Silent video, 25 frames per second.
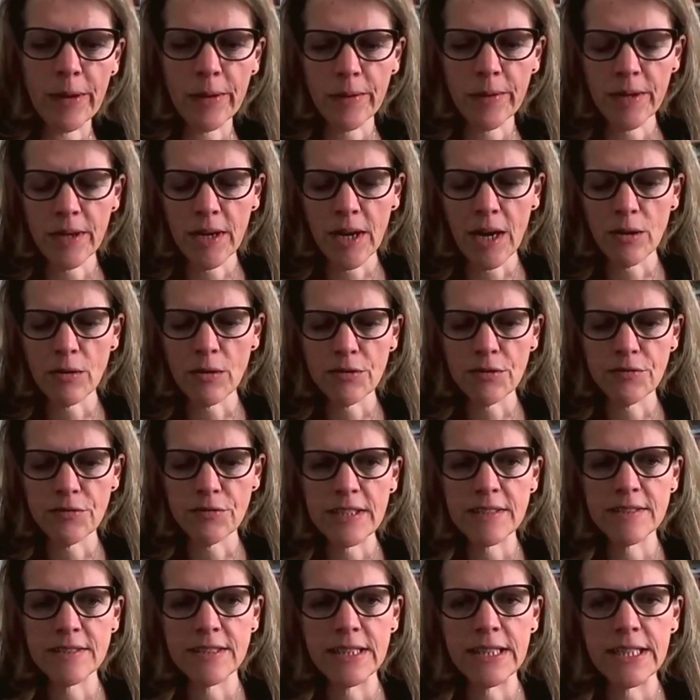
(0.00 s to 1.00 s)
our
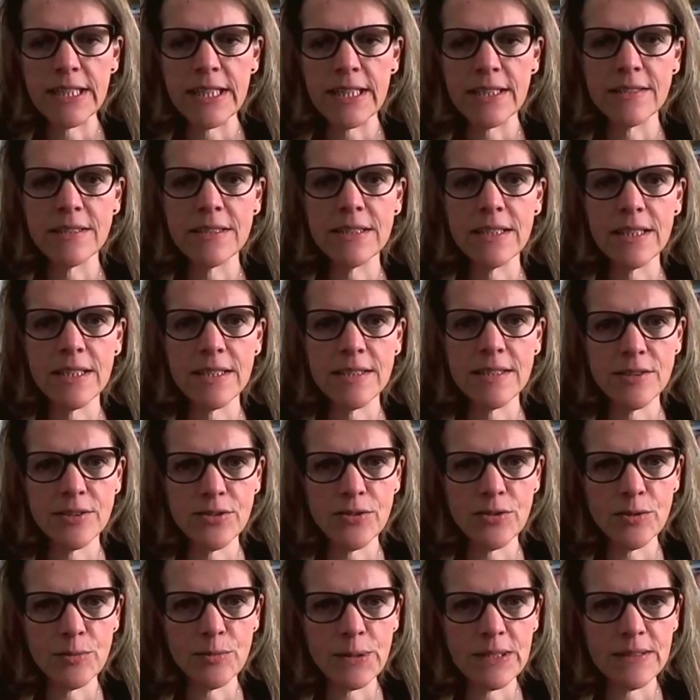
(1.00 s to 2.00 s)
vaccine candidates to
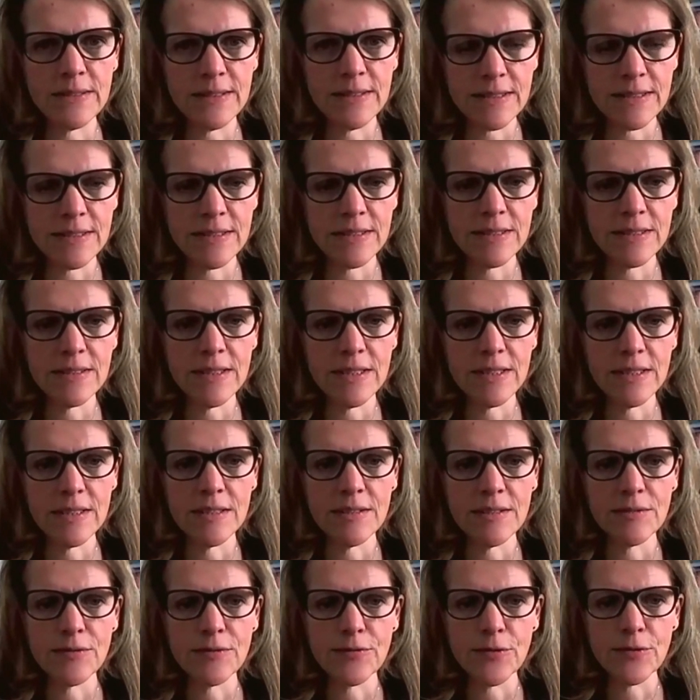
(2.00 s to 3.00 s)
be tested in a
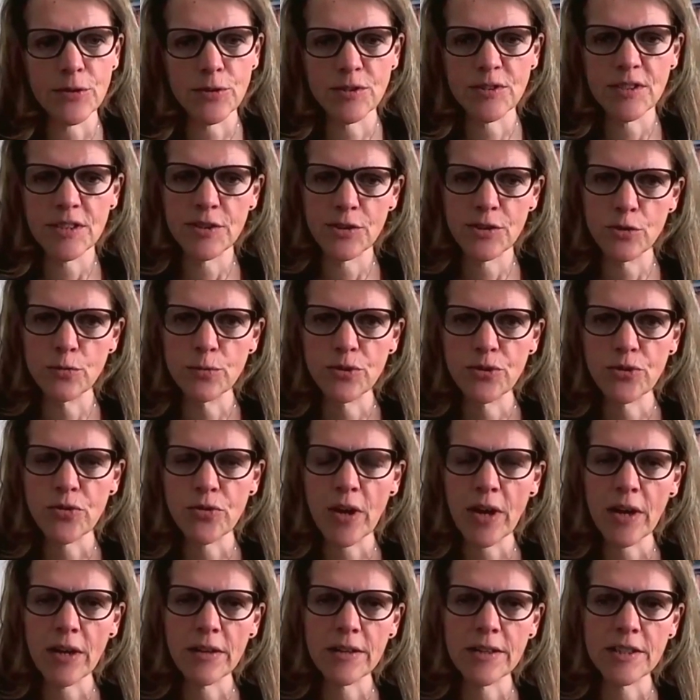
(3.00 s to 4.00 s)
first-in-human
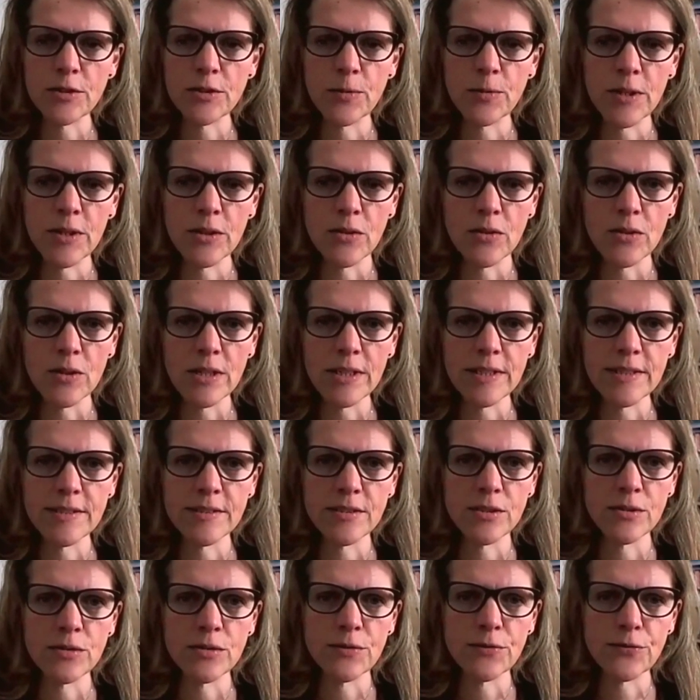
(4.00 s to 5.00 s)
trial, as we call it.
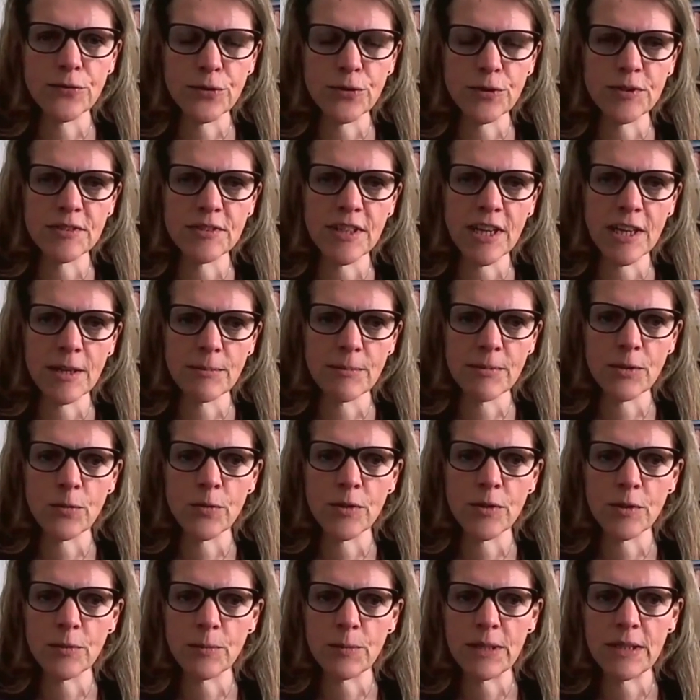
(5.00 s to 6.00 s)
So the first time it
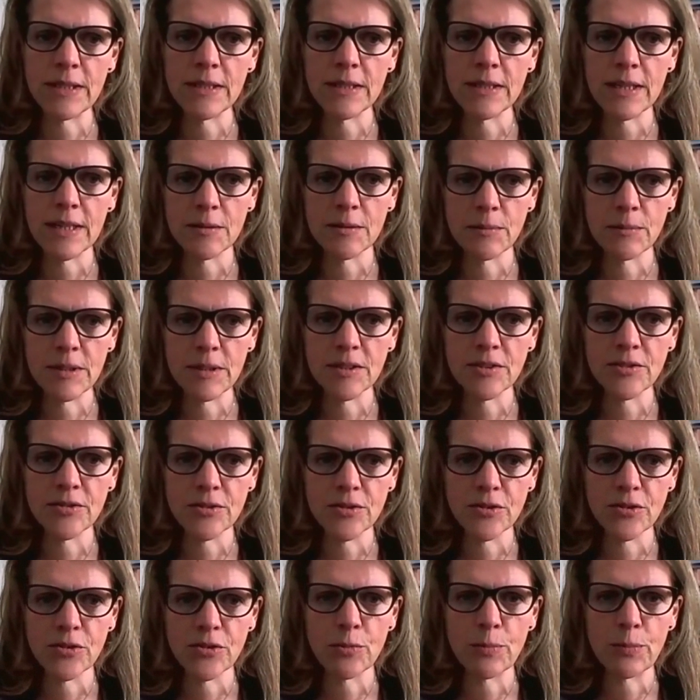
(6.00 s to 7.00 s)
will be administered
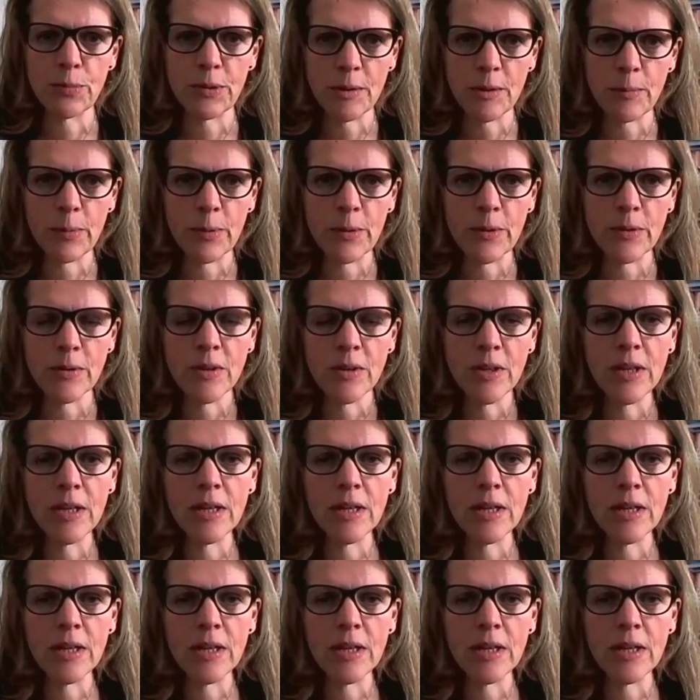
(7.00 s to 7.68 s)
to people.